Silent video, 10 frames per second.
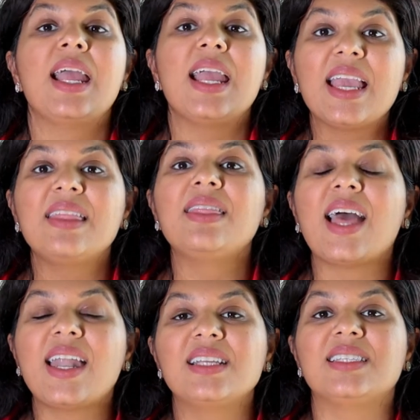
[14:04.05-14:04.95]
in
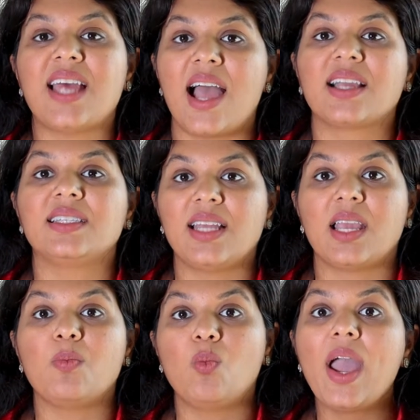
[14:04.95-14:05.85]
that exact
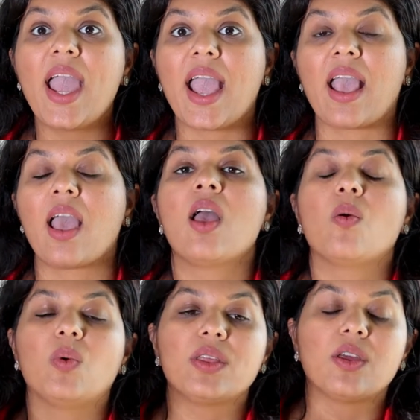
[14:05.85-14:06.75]
same way
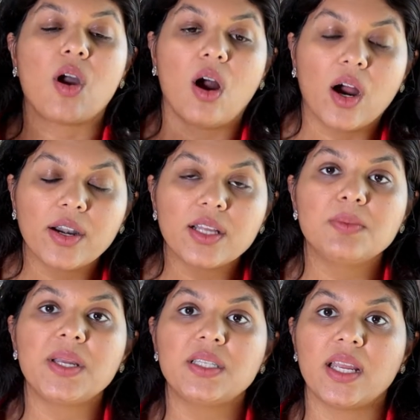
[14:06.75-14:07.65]
where the card is
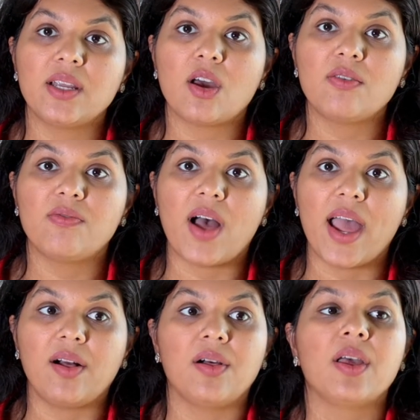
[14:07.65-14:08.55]
maintained on
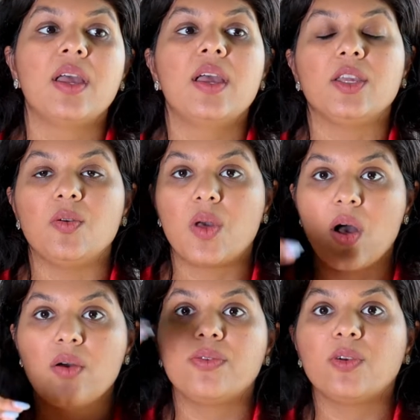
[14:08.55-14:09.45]
file. You
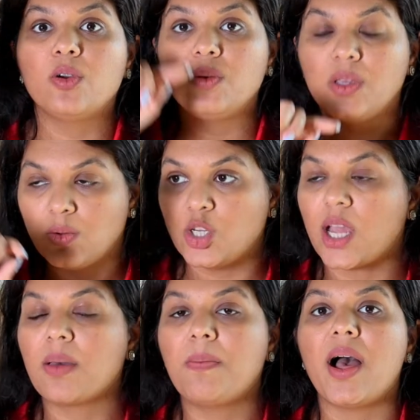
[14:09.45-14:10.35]
go through, you
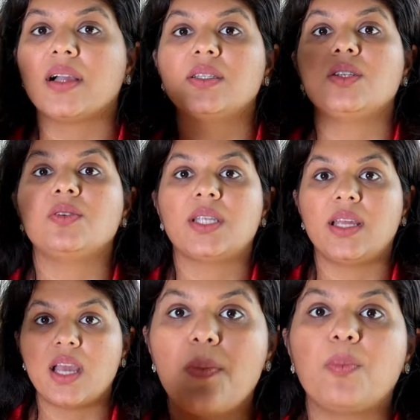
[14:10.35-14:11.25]
check a box and you say,
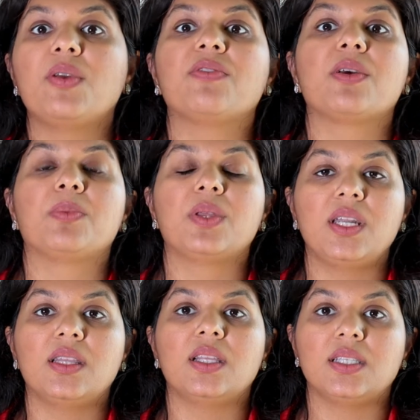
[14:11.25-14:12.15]
yep, we've
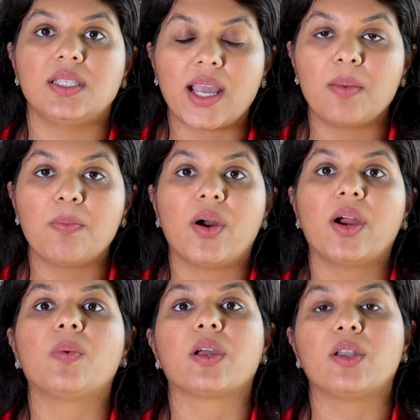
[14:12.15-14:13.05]
completed this second
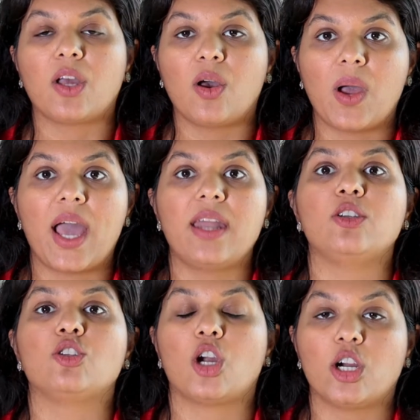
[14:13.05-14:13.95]
part. We're gonna go ahead
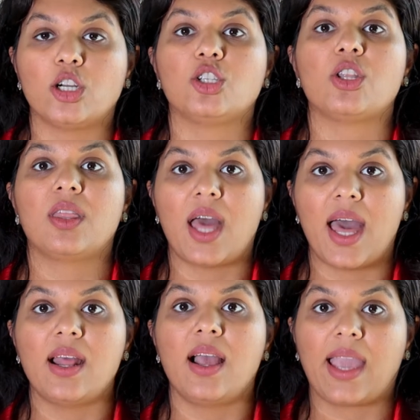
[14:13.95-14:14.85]
and charge
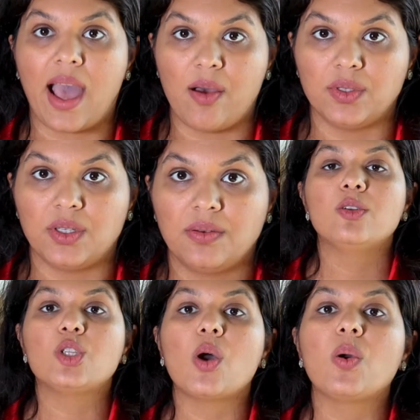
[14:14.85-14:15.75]
that account.
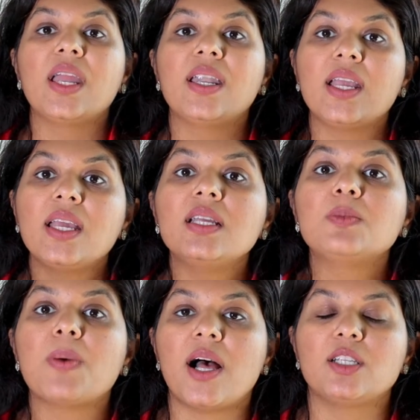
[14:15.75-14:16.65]
So it is
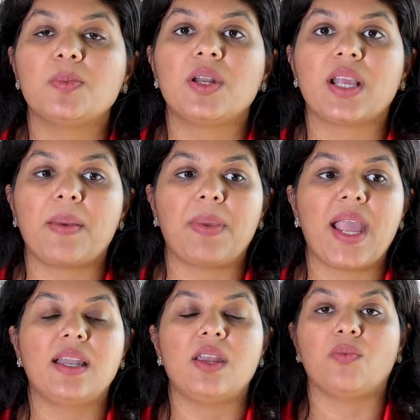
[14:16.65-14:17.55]
possible to get
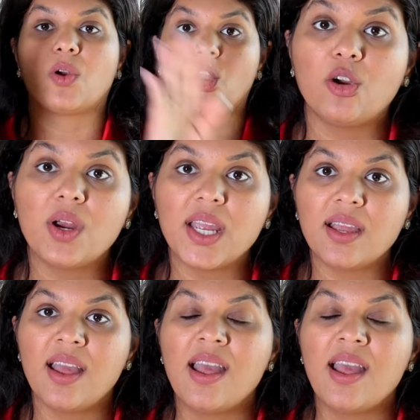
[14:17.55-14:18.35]
paid in recurring.